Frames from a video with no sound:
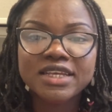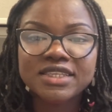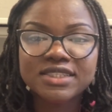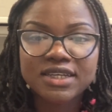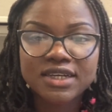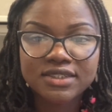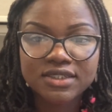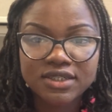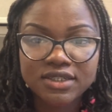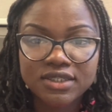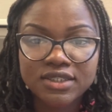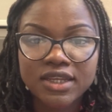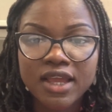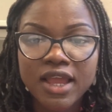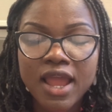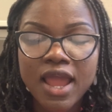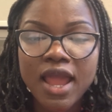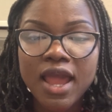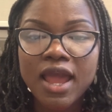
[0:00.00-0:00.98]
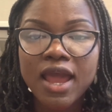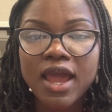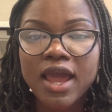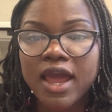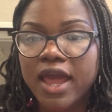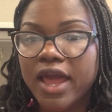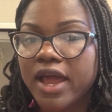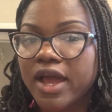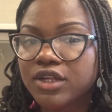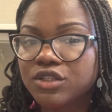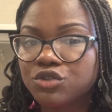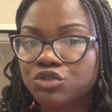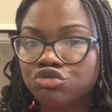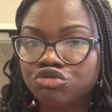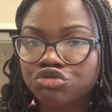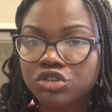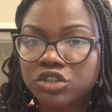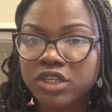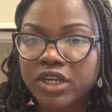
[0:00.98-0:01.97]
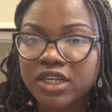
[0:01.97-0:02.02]
started, I had to
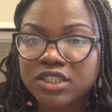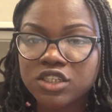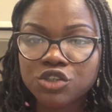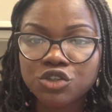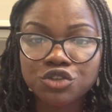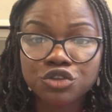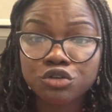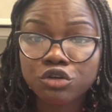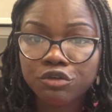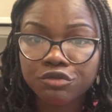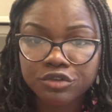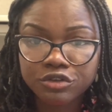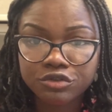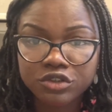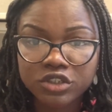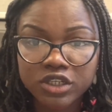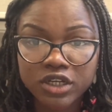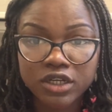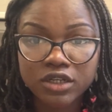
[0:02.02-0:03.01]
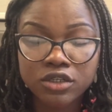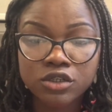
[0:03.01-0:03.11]
draw the attention of the reader